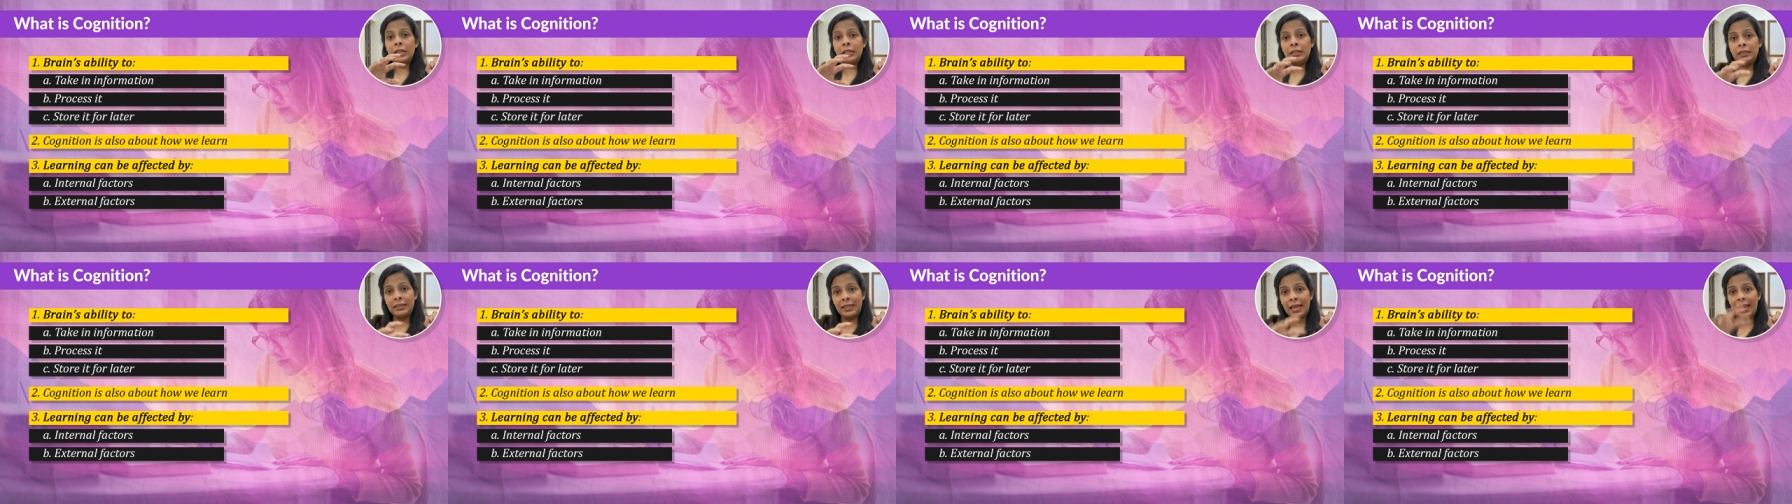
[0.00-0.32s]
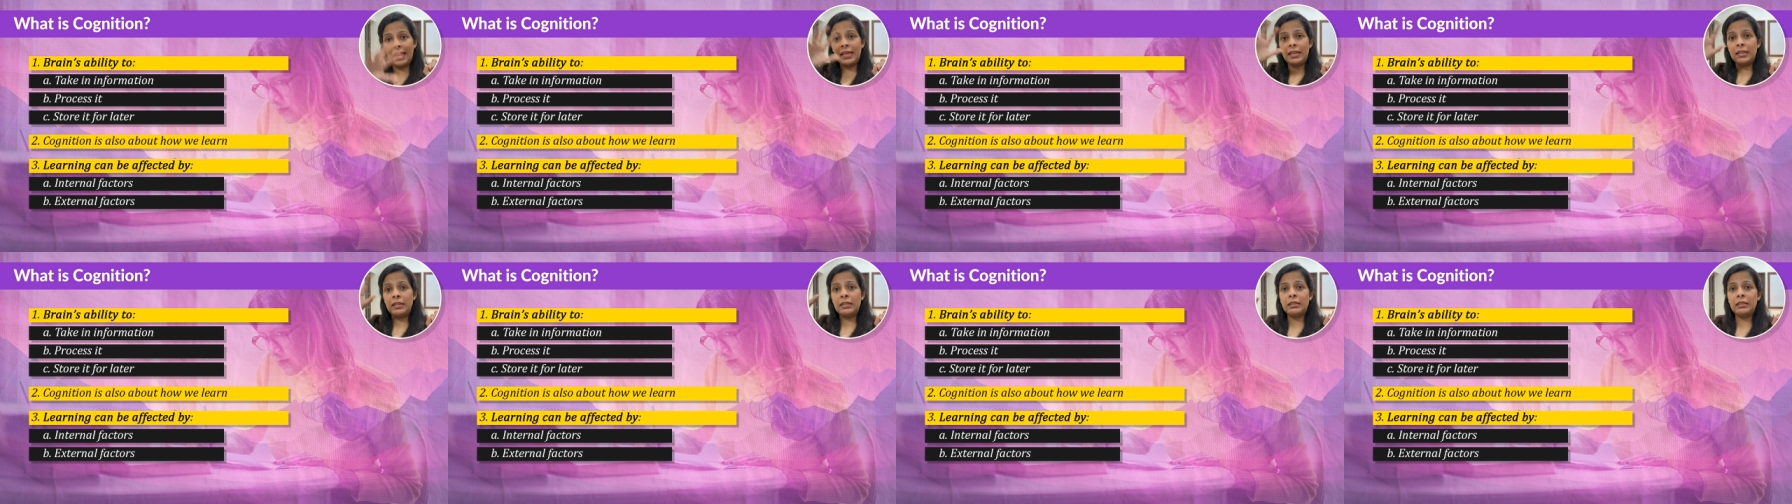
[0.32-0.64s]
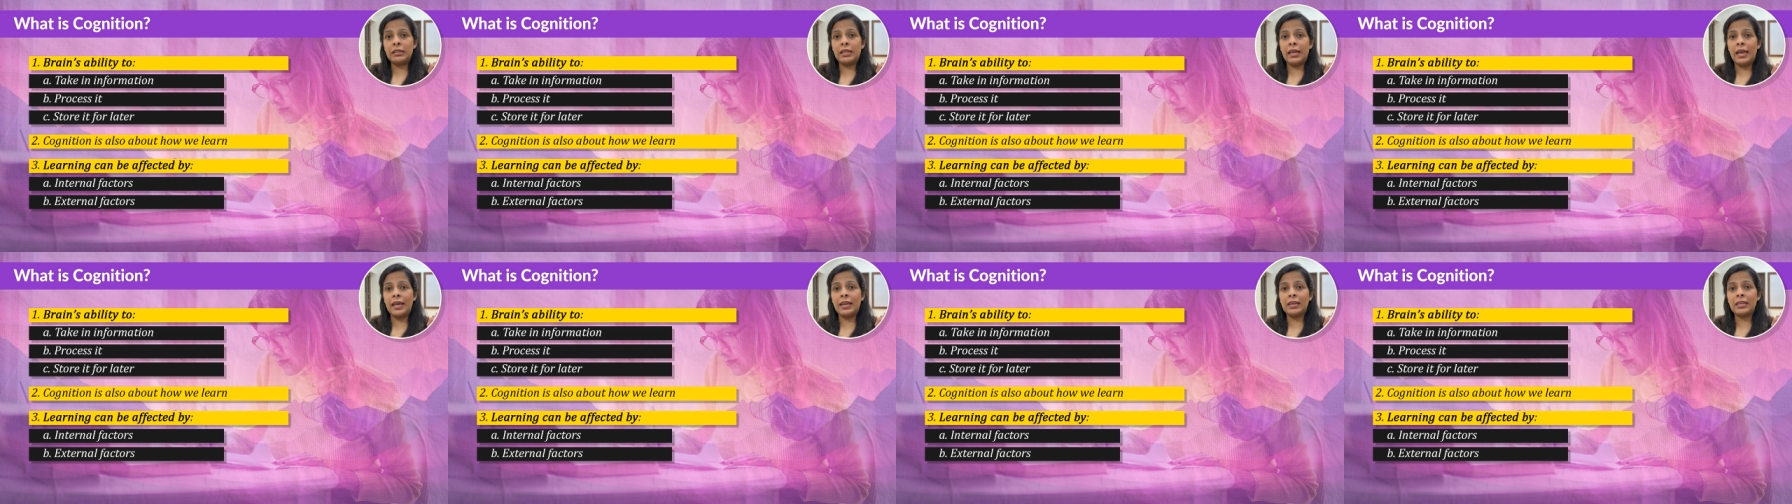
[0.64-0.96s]

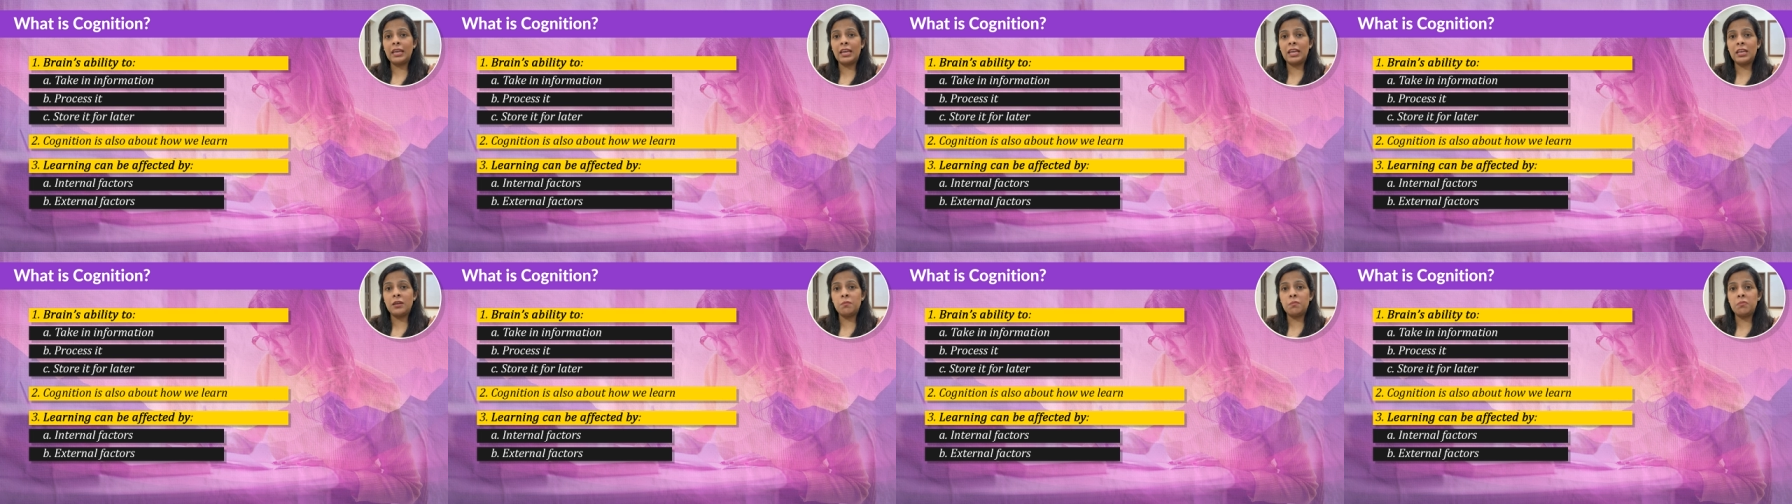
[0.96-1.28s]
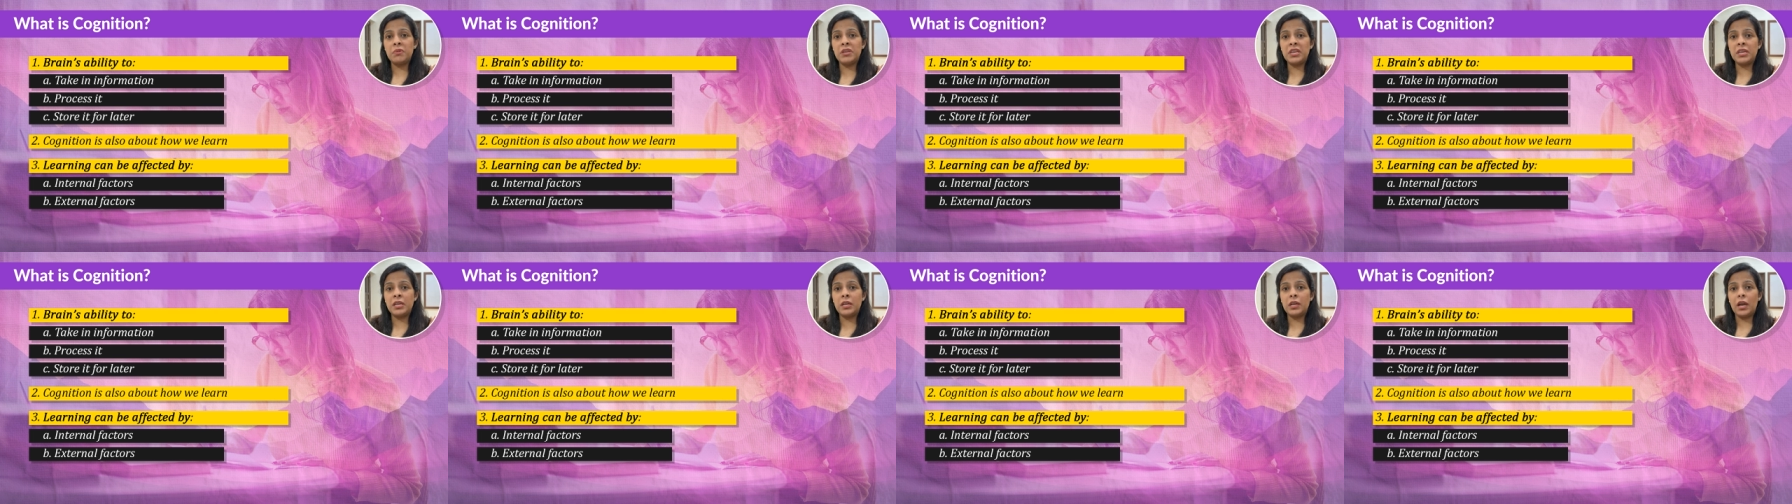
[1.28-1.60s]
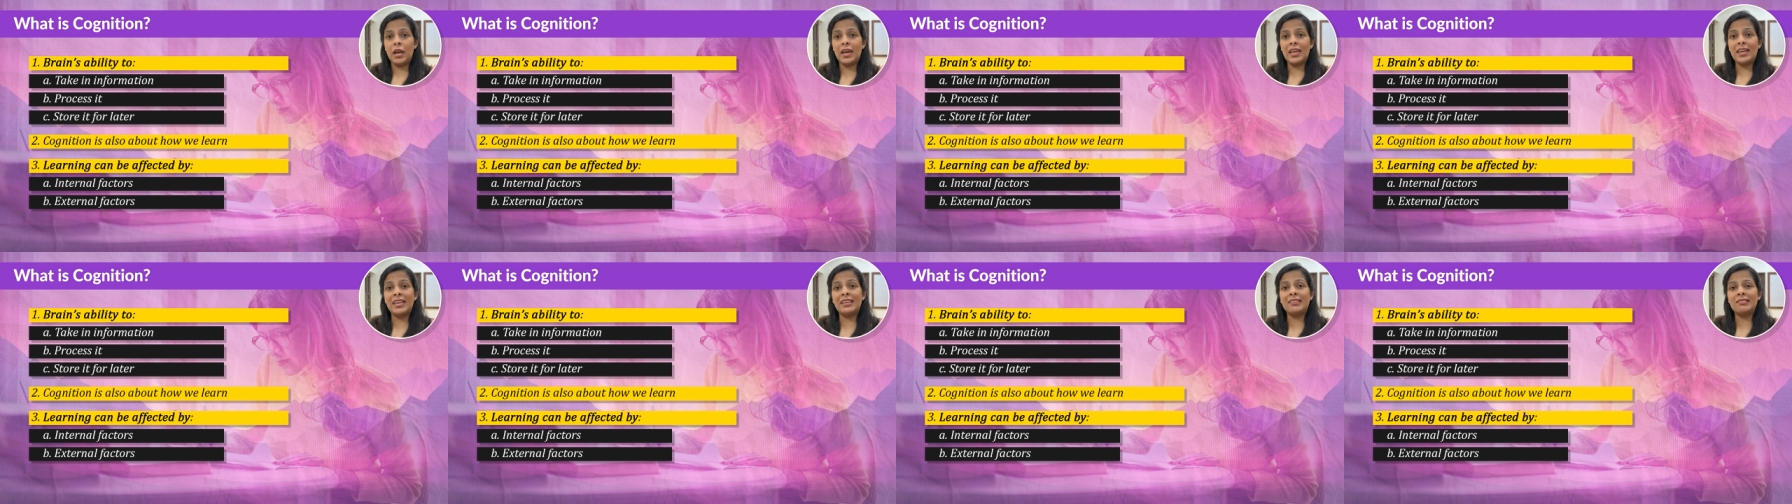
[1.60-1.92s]
Then there can be
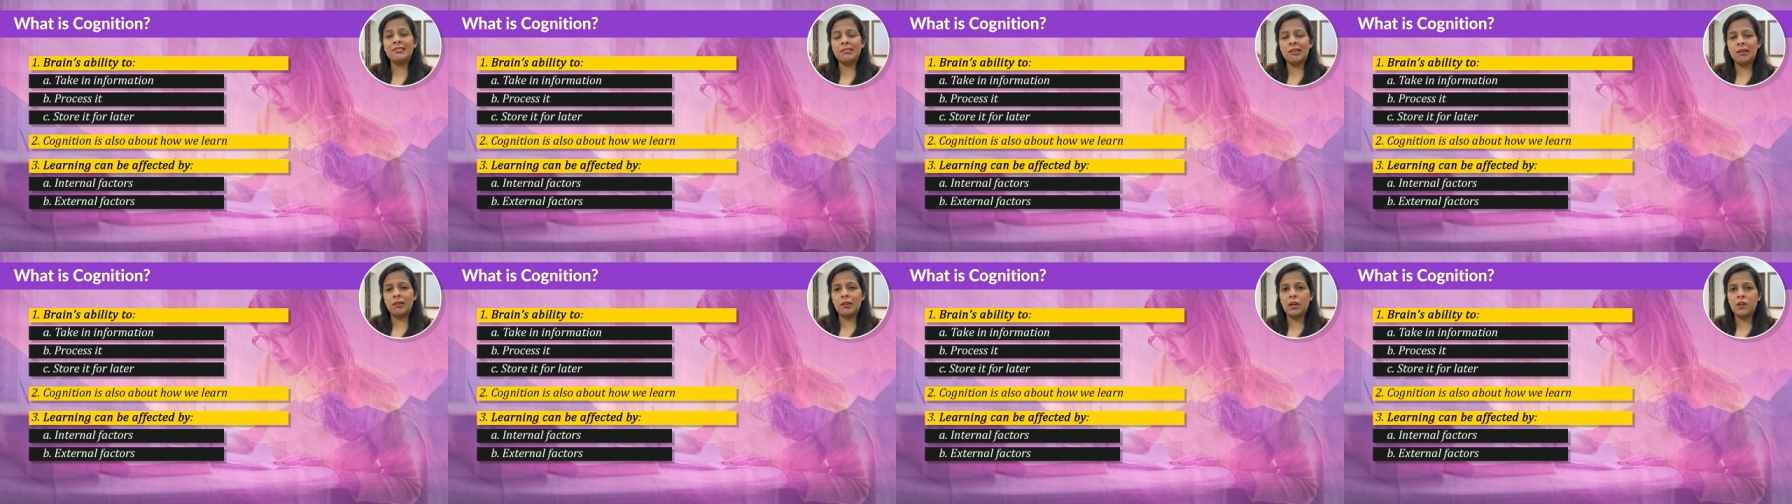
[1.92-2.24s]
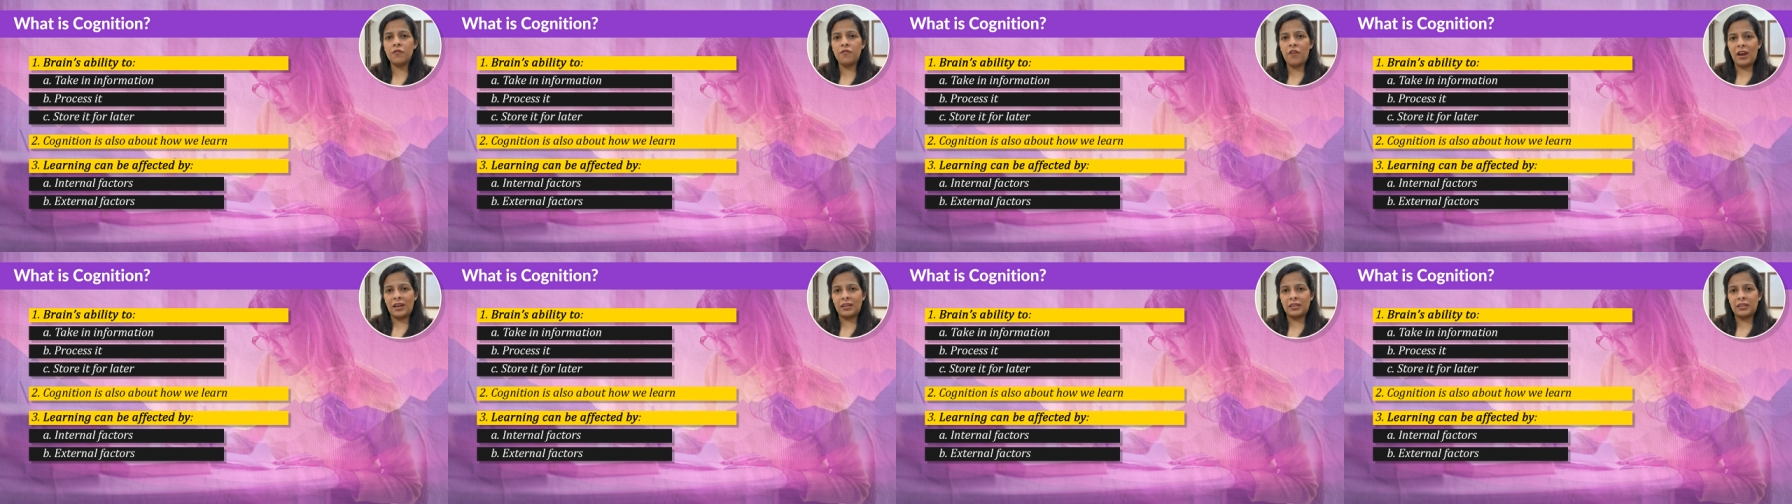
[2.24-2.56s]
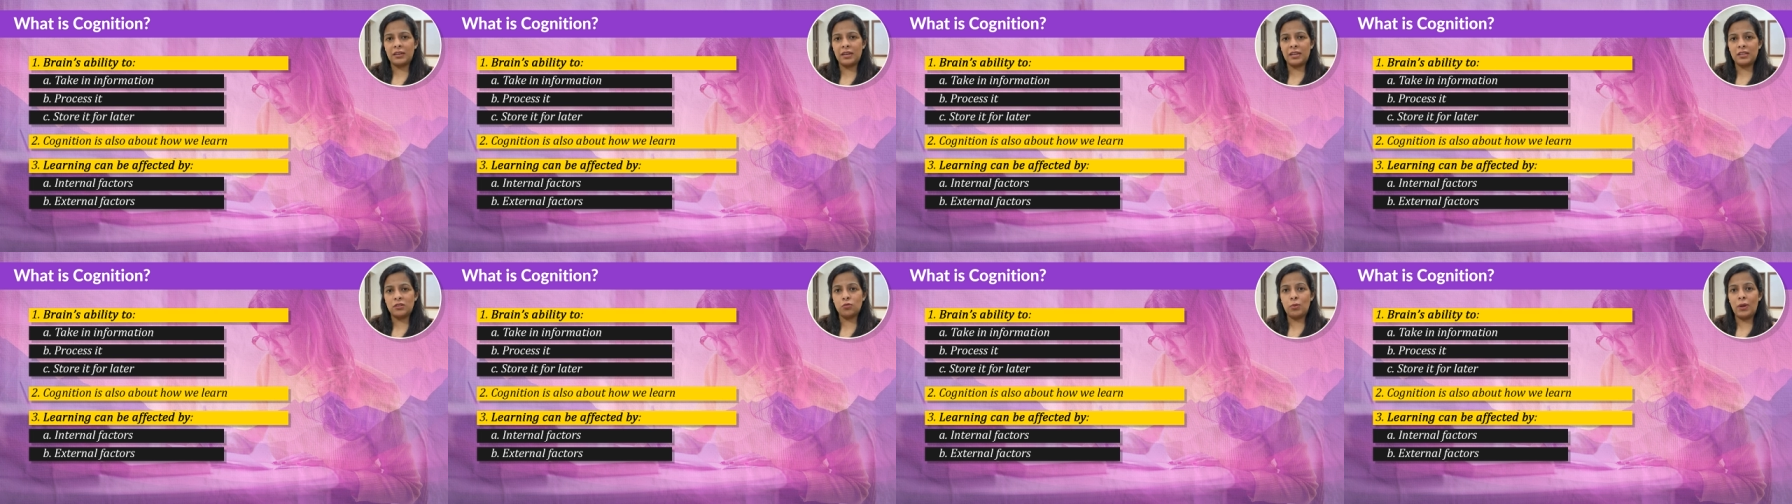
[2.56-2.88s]
an external
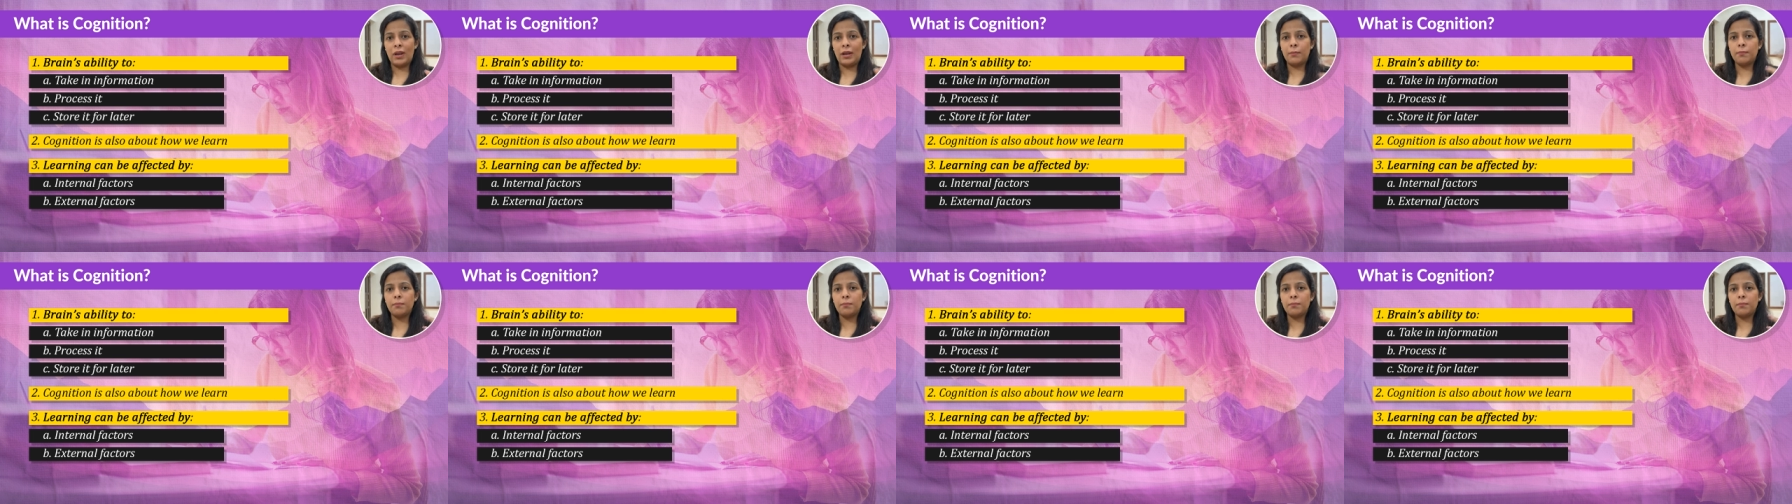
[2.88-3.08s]
factor as well.